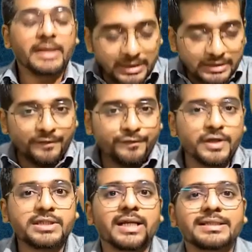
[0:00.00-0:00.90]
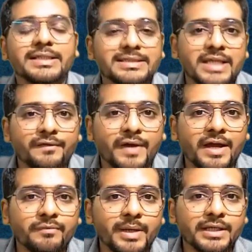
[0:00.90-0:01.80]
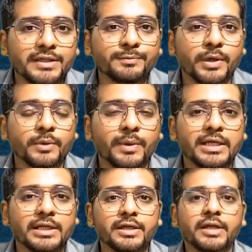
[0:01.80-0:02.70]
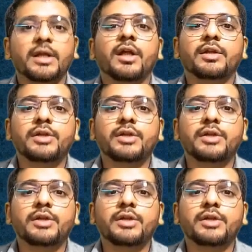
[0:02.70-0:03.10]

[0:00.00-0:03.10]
In the first class itself, I have made this point very clear.